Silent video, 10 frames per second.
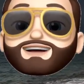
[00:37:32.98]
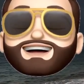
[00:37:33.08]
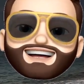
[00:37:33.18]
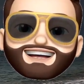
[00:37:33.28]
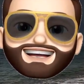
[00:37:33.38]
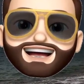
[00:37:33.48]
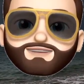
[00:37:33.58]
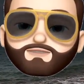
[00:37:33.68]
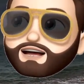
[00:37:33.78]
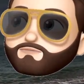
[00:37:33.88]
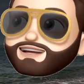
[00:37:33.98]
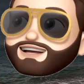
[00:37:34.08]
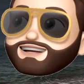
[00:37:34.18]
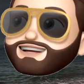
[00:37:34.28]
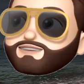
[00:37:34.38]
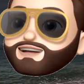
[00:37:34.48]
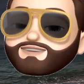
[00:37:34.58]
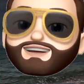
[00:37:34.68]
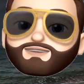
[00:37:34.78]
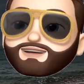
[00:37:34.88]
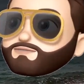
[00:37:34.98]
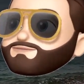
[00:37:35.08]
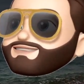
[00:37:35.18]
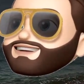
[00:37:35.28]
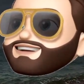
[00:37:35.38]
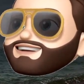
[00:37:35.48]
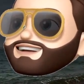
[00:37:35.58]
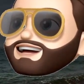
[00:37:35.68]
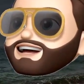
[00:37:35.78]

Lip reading: There. All right, now I'm happy here in front of a storm.